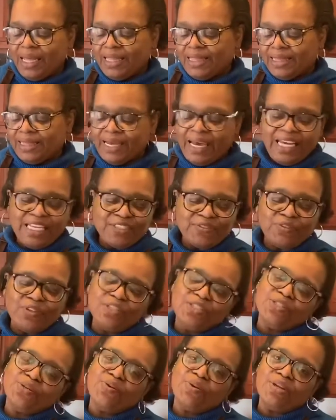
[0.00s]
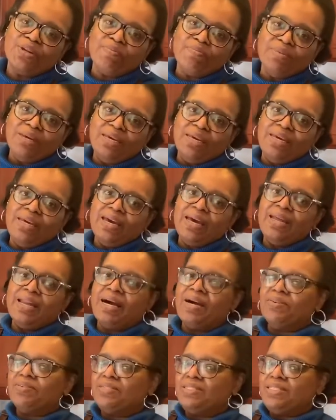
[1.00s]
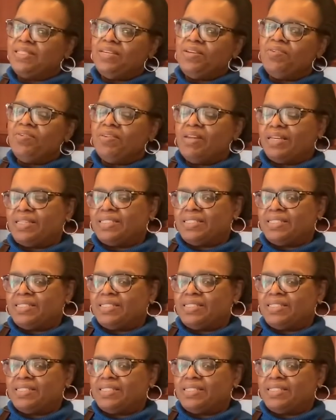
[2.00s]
Thanks for joining me, and I'll see you next